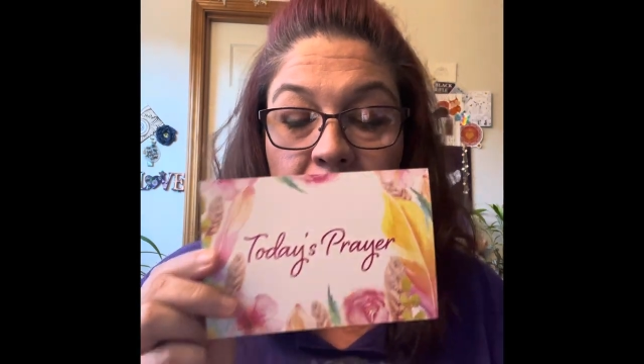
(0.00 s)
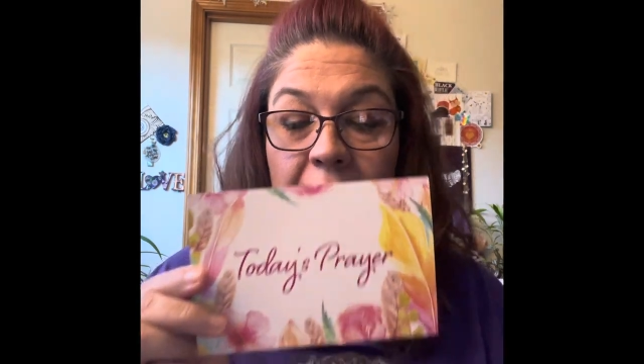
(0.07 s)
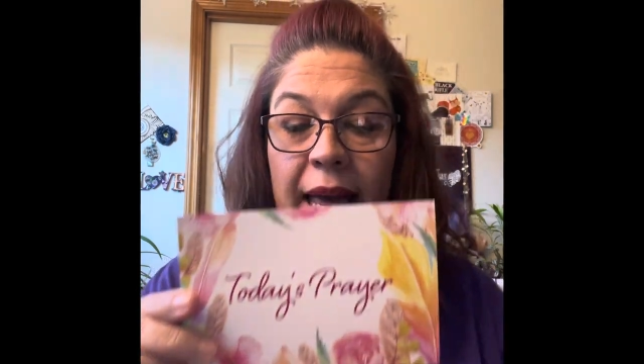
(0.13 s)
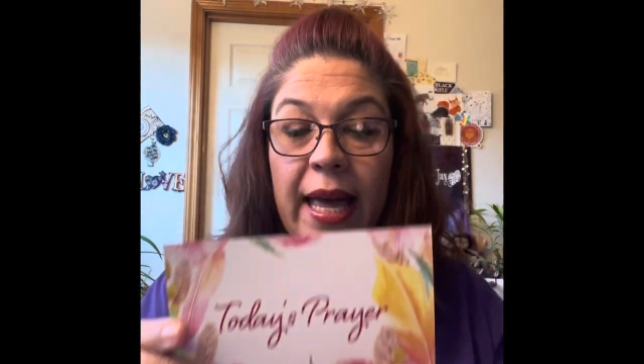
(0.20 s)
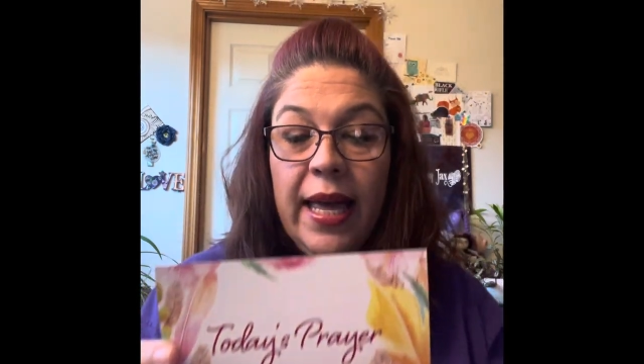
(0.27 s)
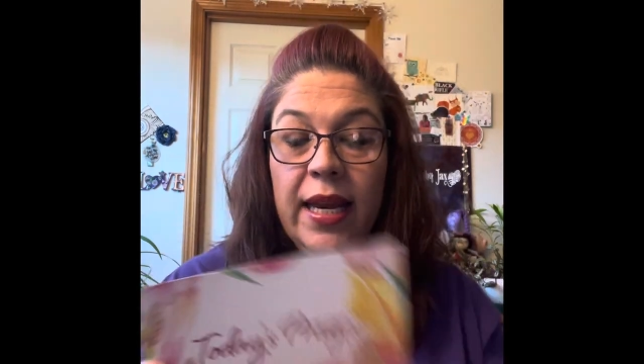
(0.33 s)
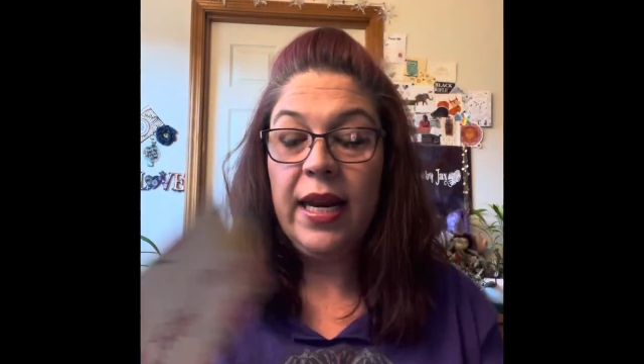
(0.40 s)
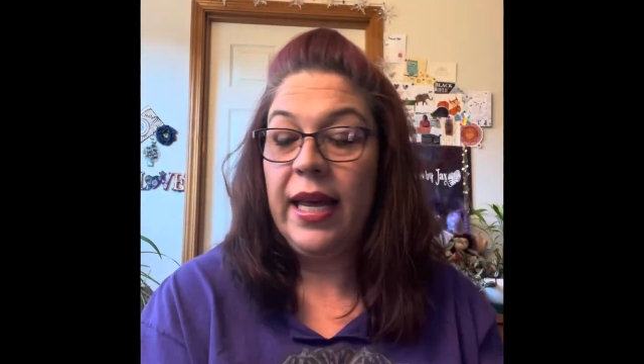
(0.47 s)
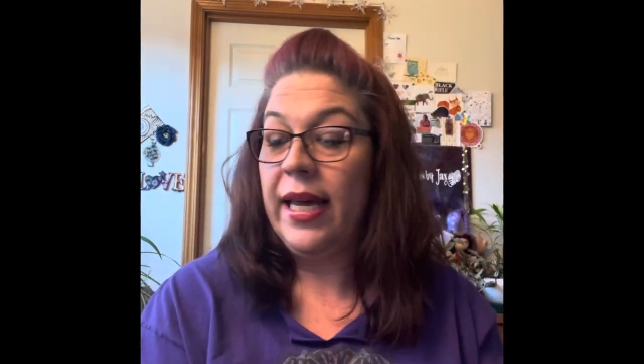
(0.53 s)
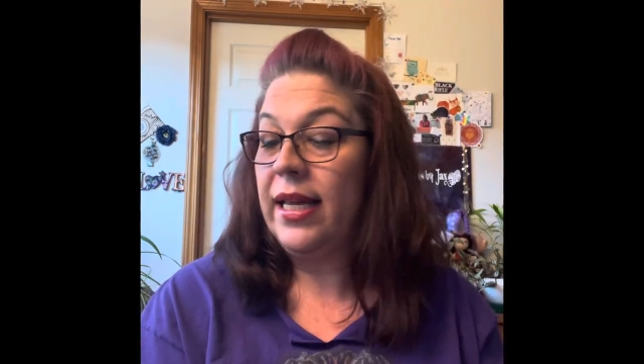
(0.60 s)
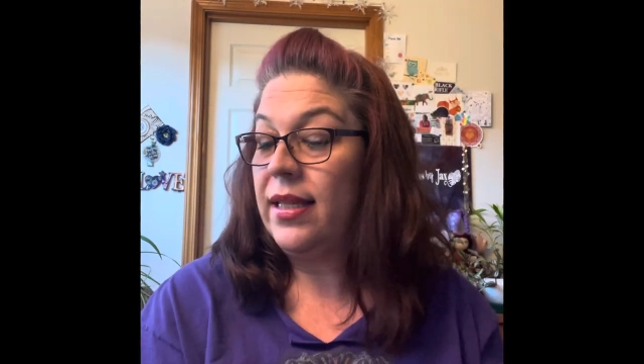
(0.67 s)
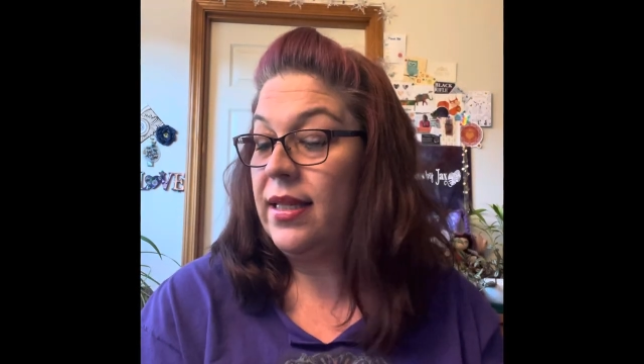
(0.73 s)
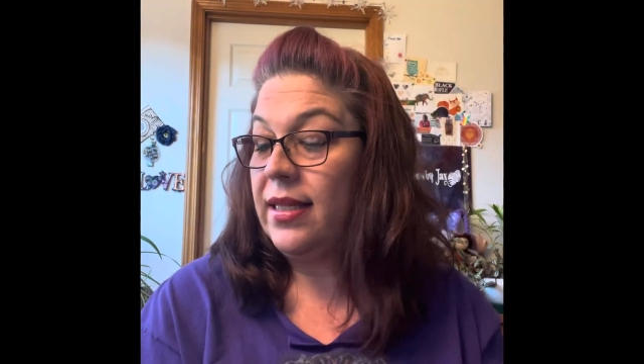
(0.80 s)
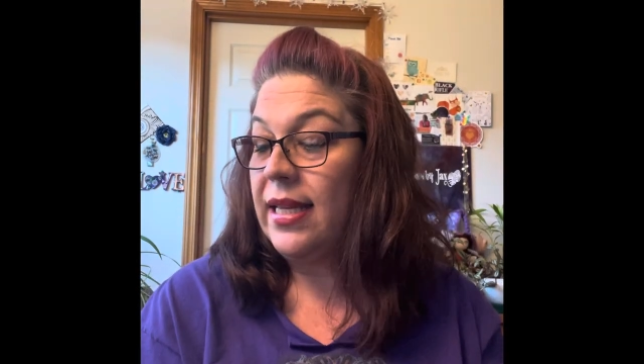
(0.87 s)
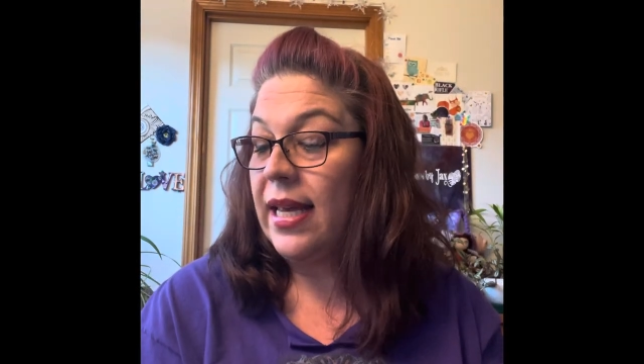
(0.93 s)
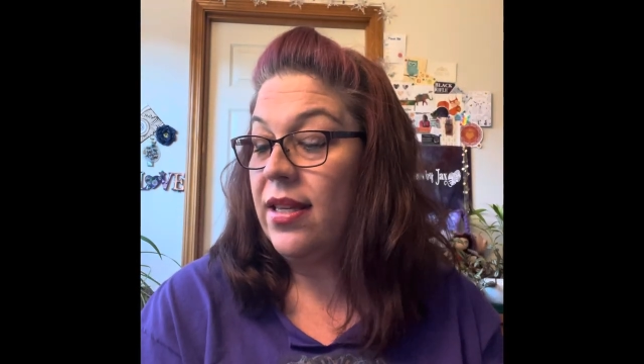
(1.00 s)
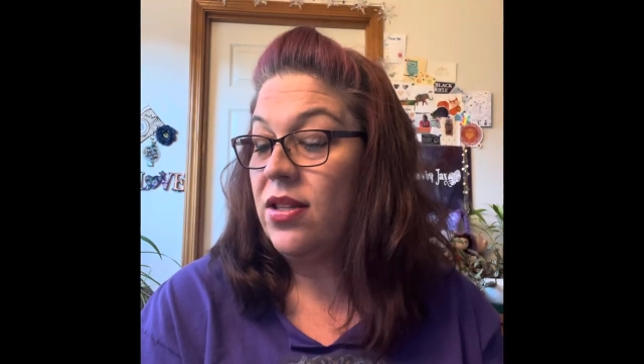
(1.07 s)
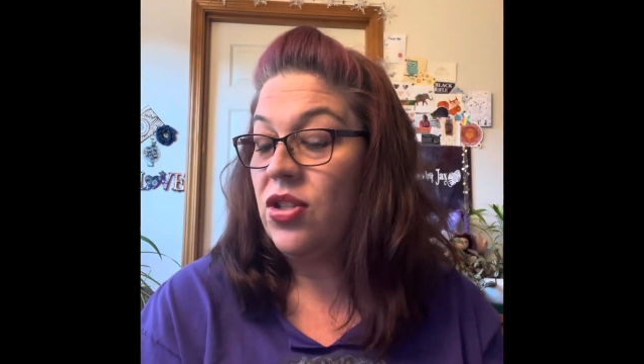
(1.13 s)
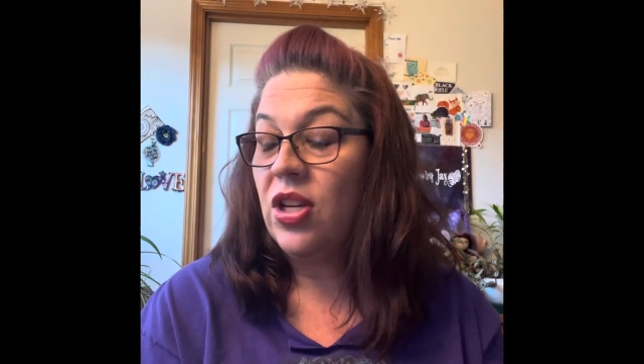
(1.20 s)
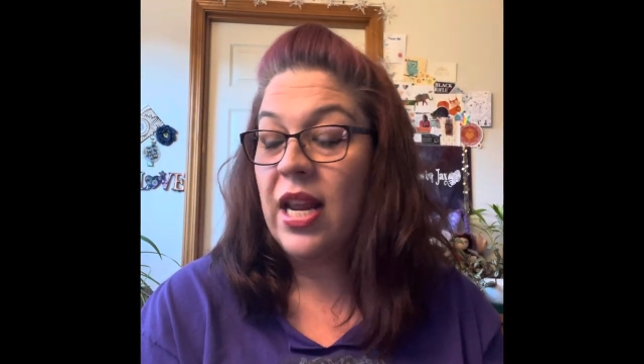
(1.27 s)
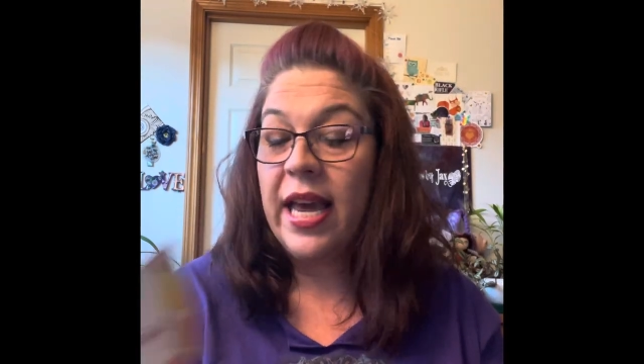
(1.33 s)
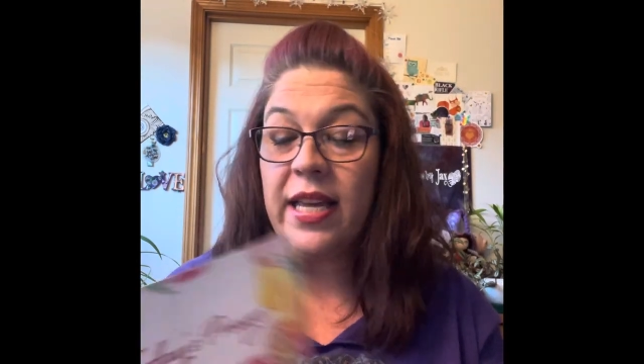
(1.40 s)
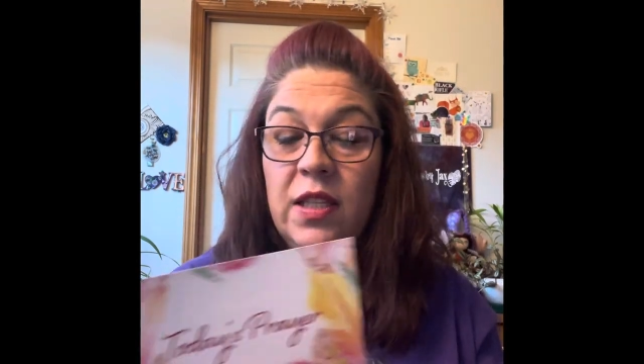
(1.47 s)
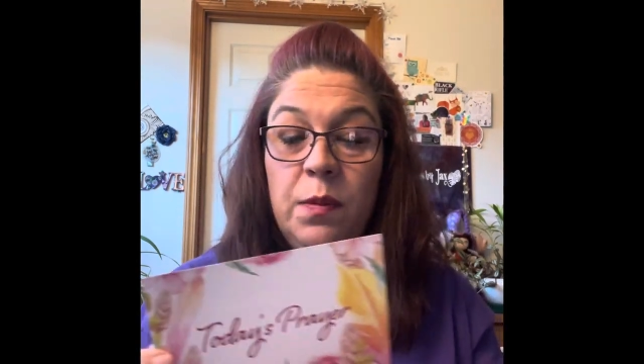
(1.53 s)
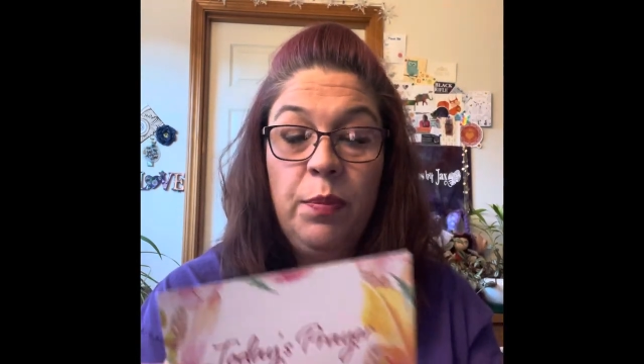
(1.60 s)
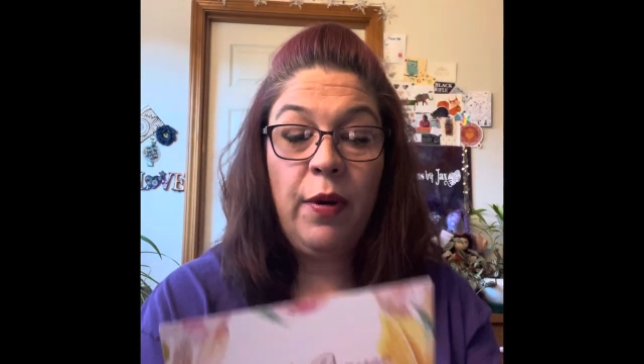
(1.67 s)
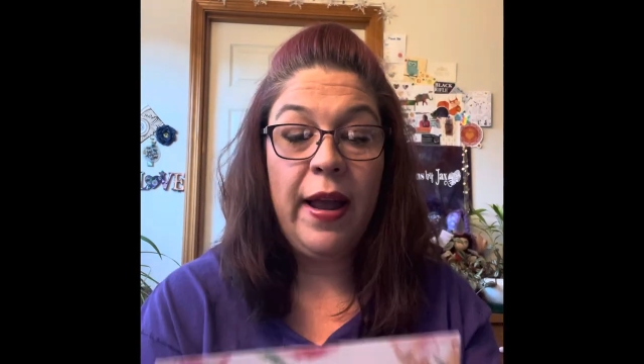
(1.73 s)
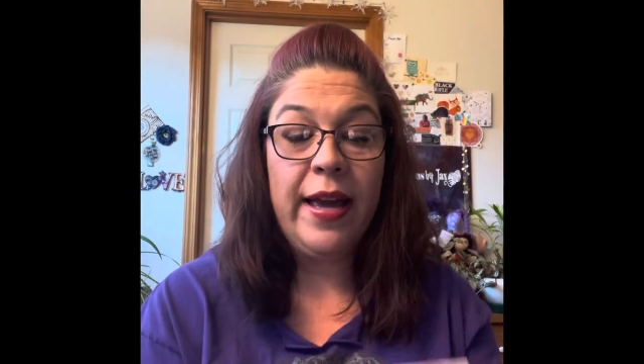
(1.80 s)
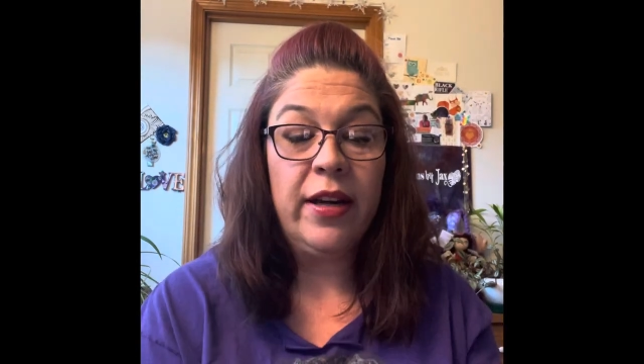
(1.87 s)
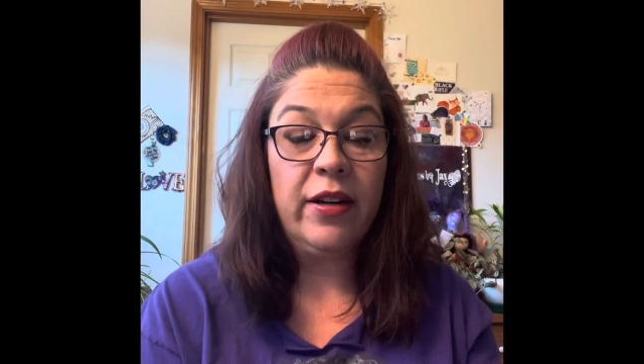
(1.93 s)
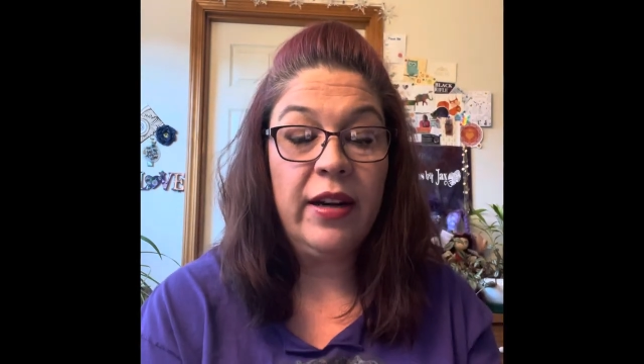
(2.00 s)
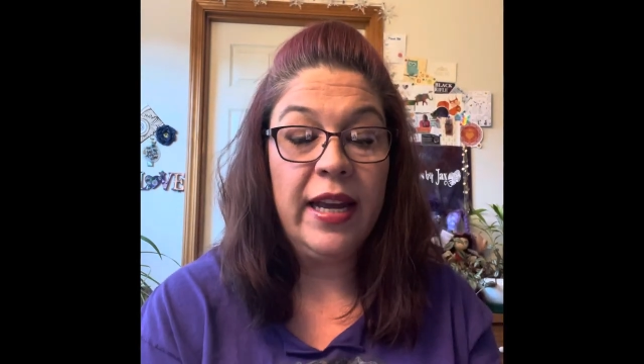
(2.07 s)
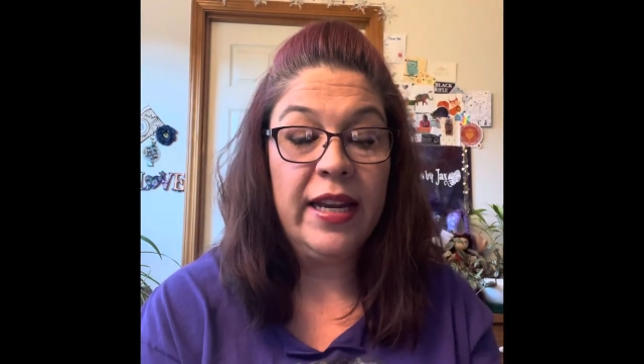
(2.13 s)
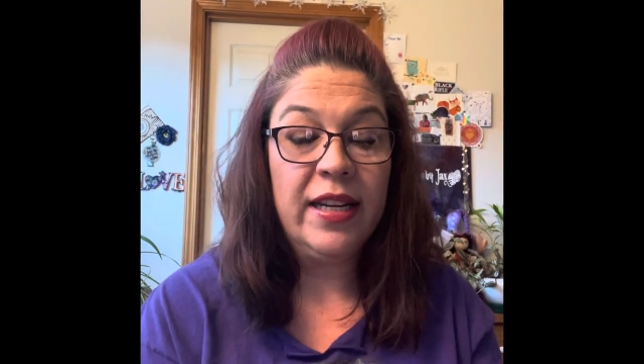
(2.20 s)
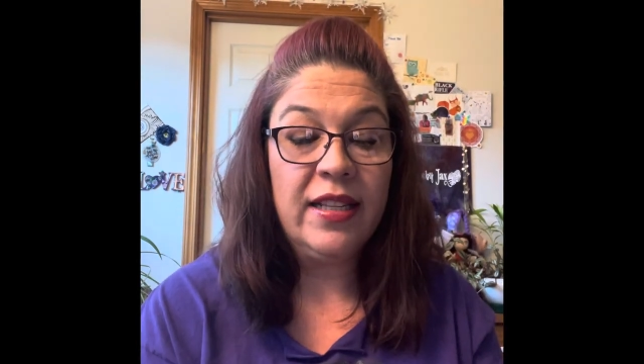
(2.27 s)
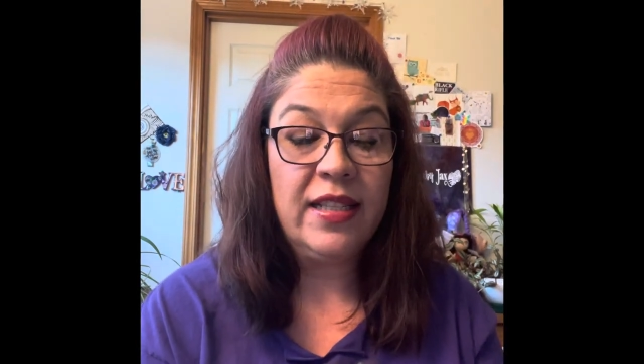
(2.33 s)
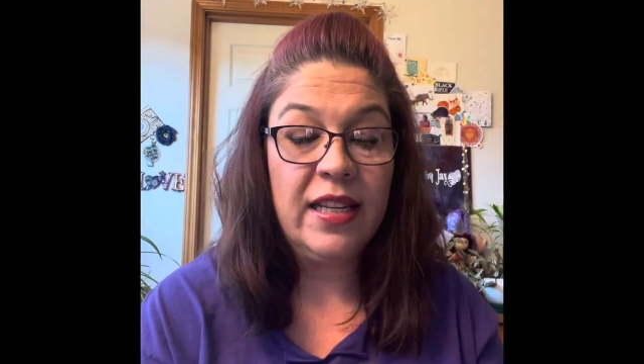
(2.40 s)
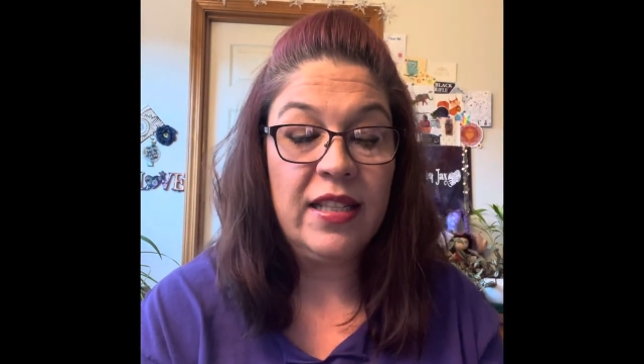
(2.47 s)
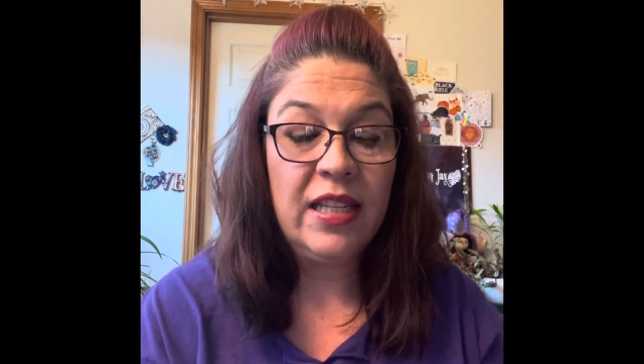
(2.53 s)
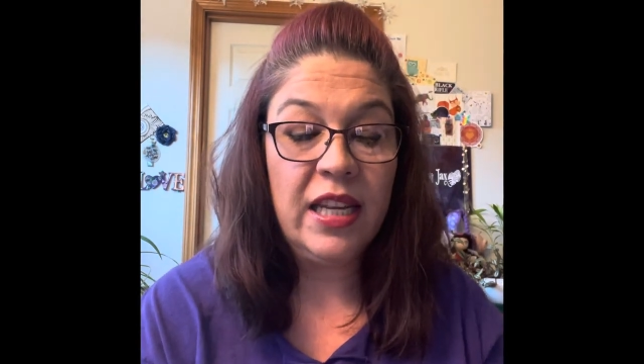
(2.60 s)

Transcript: And it says today's prayer, and it says,